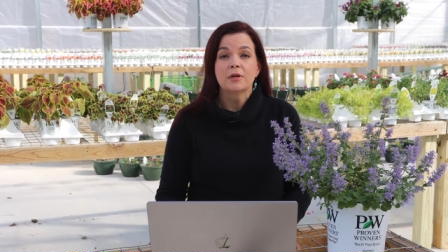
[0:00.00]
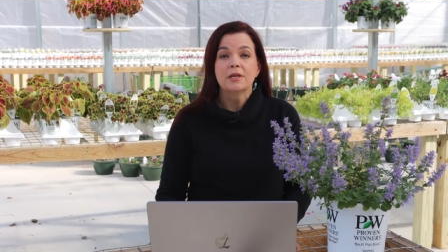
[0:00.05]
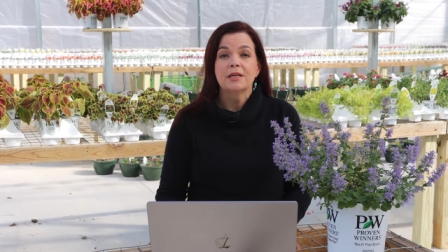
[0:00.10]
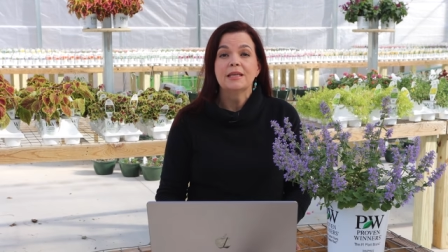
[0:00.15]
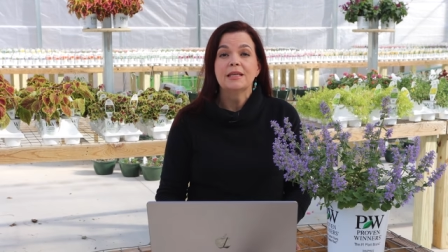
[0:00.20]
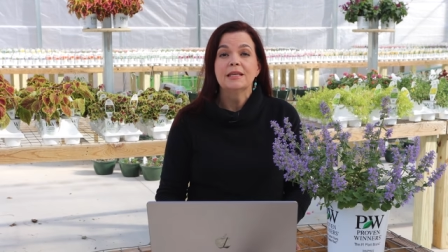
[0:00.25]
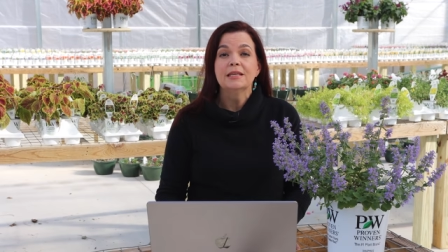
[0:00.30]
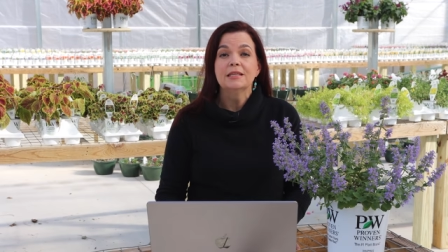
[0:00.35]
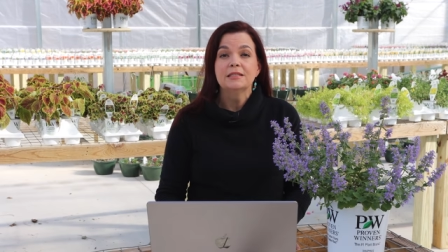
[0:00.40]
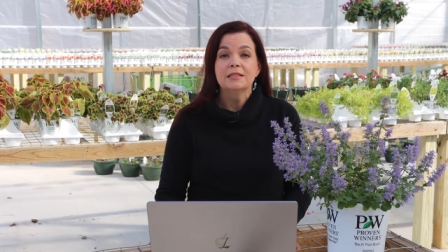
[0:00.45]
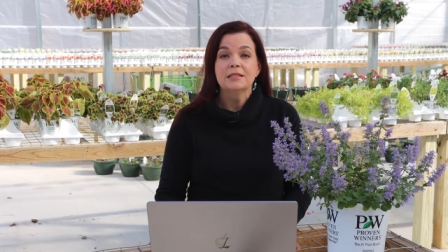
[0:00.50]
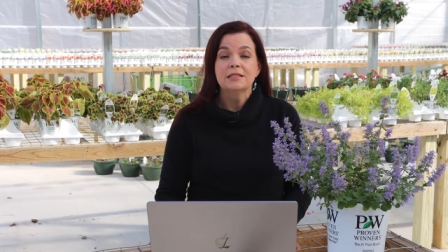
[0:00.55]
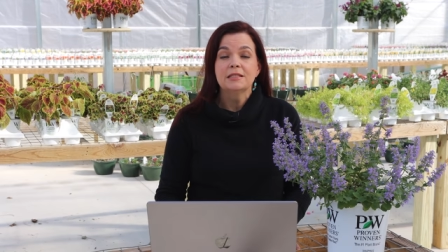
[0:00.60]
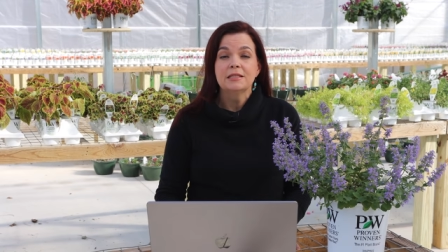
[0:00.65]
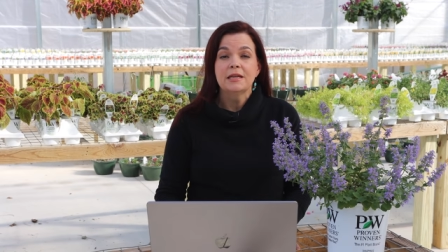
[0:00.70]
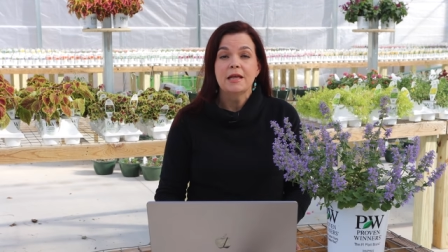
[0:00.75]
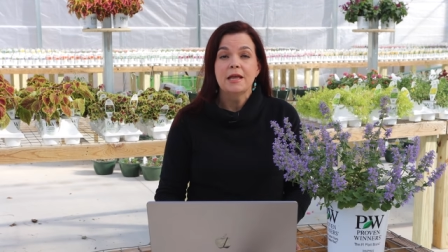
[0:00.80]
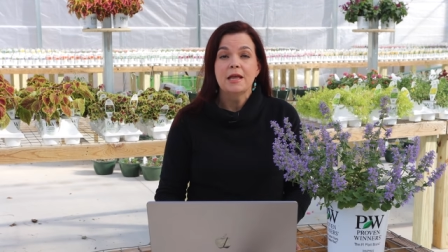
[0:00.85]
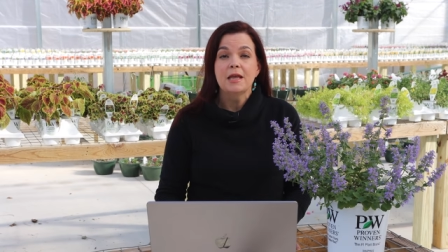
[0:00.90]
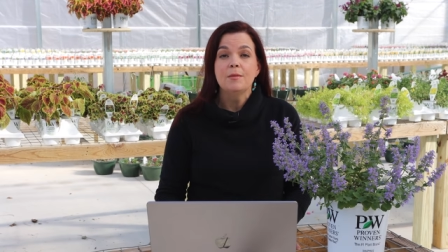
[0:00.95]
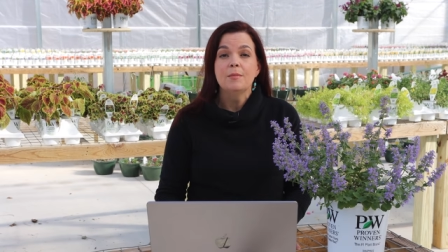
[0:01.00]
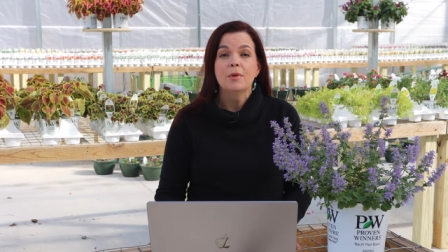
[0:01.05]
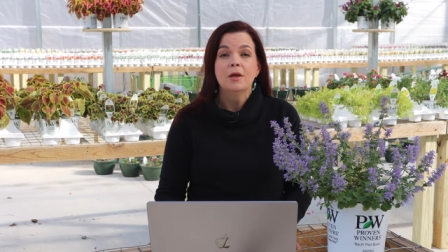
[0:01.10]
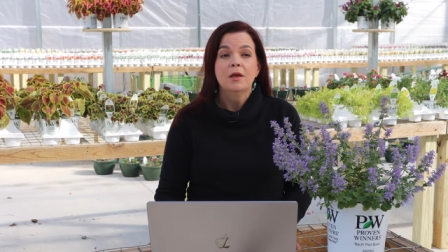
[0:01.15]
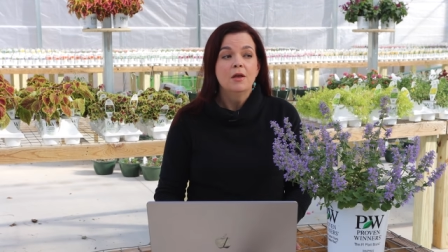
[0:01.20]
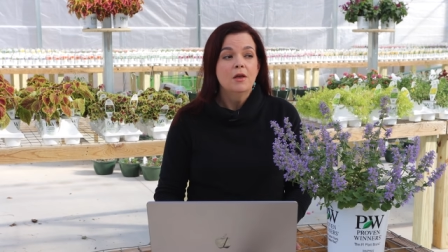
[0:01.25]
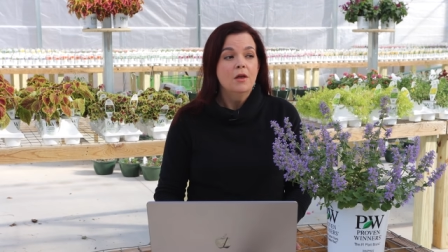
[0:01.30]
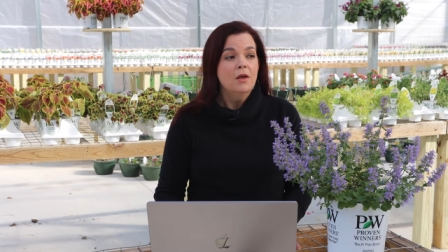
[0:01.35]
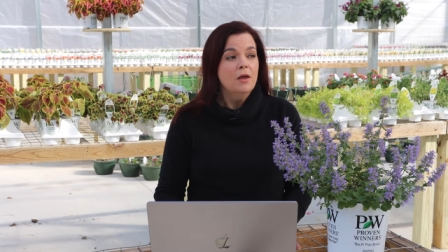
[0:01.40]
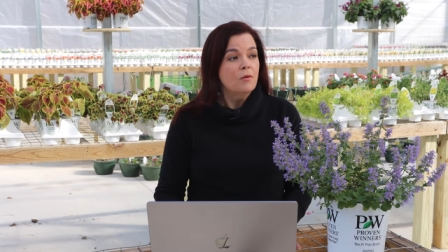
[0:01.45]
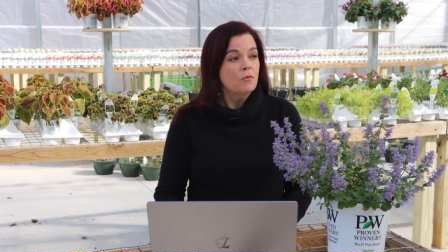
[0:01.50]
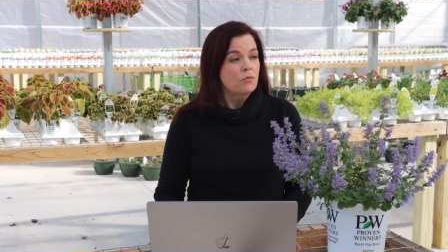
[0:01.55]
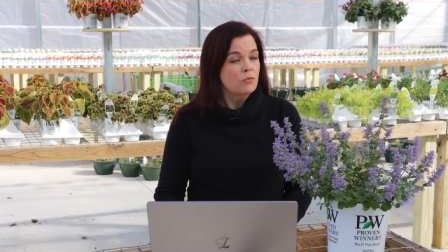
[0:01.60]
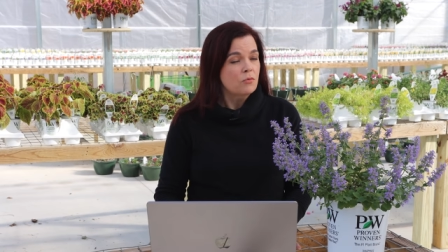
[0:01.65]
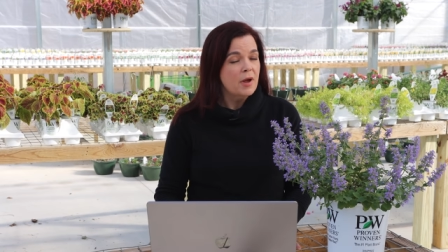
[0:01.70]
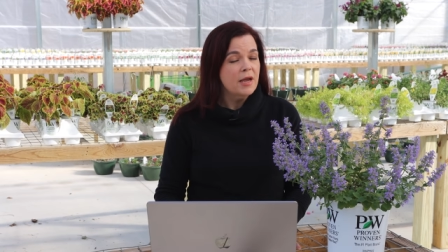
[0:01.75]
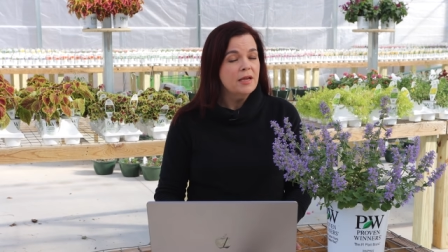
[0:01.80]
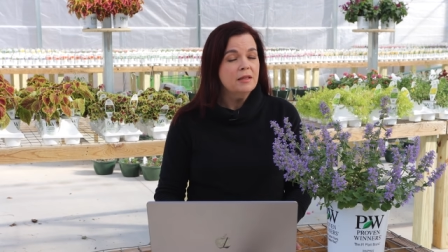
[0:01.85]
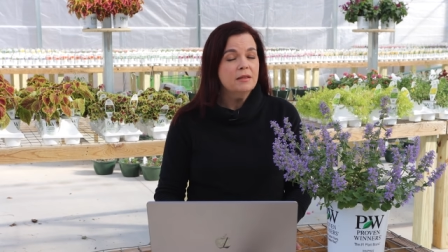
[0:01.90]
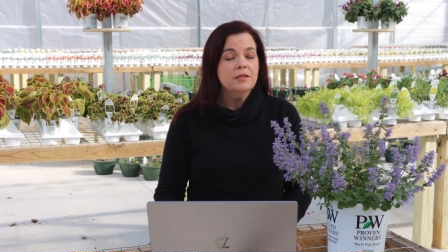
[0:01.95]
It gets its name
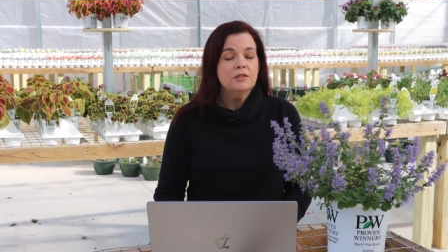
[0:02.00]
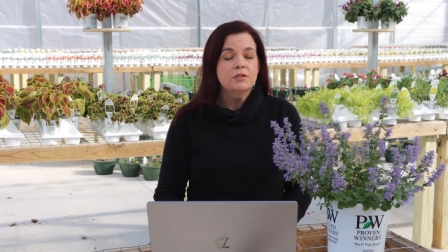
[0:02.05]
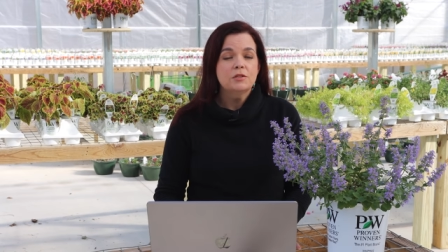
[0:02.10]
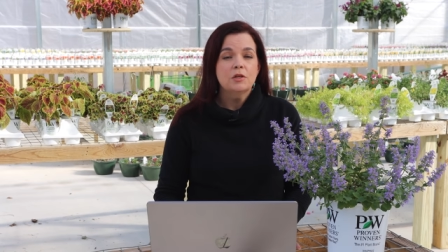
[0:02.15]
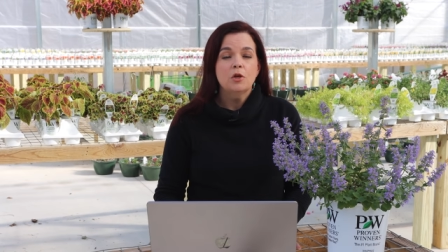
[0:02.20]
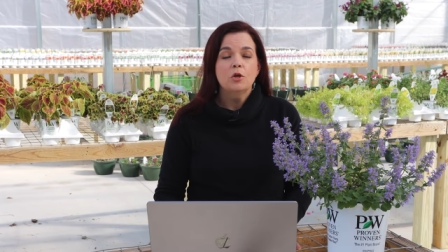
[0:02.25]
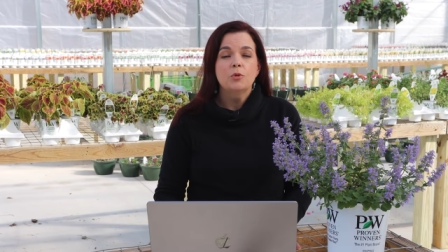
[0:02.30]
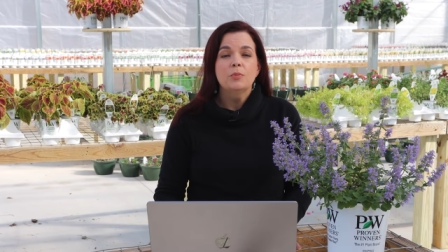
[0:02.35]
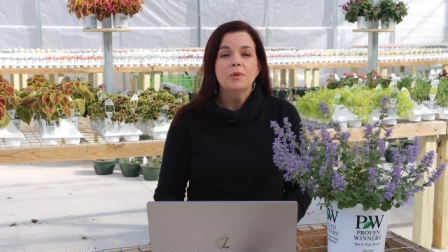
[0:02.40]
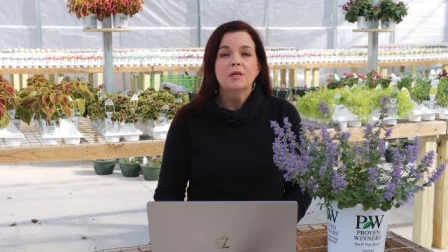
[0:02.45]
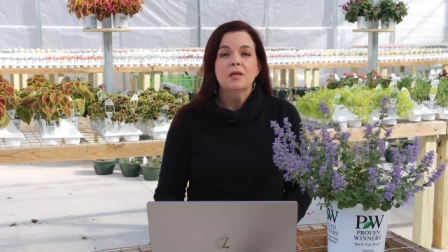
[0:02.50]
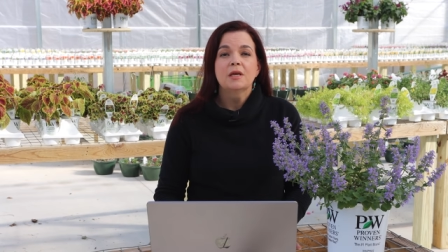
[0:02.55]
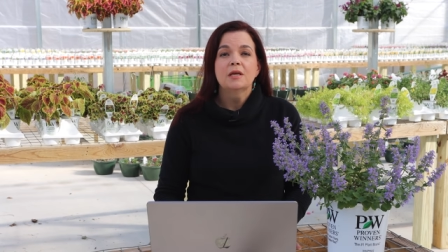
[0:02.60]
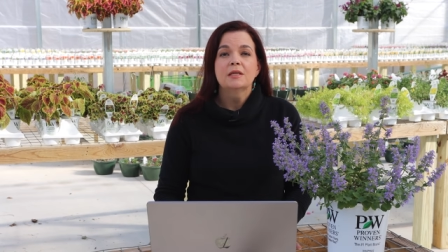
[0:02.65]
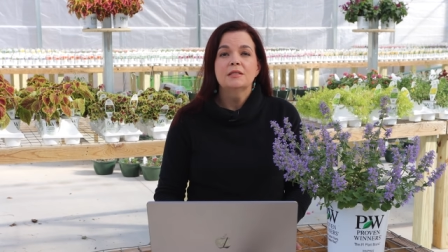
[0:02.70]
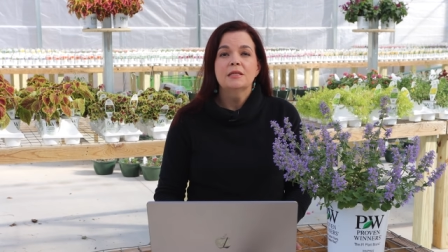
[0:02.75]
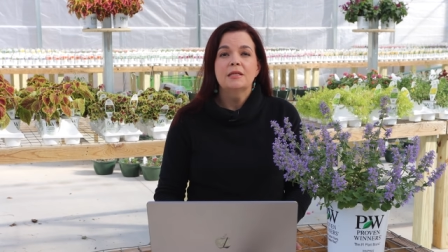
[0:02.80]
rightly so because